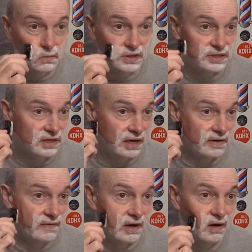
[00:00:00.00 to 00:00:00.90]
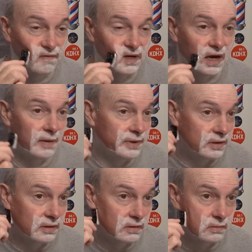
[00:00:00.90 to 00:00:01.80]
This is kind of off
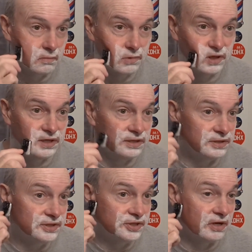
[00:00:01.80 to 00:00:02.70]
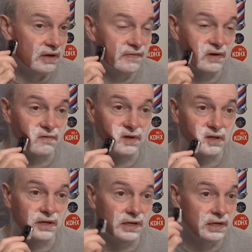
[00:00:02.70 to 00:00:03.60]
topic, but it is shaving
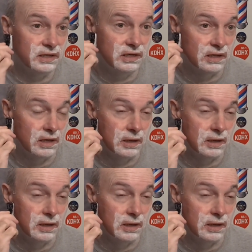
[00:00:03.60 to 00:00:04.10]
related.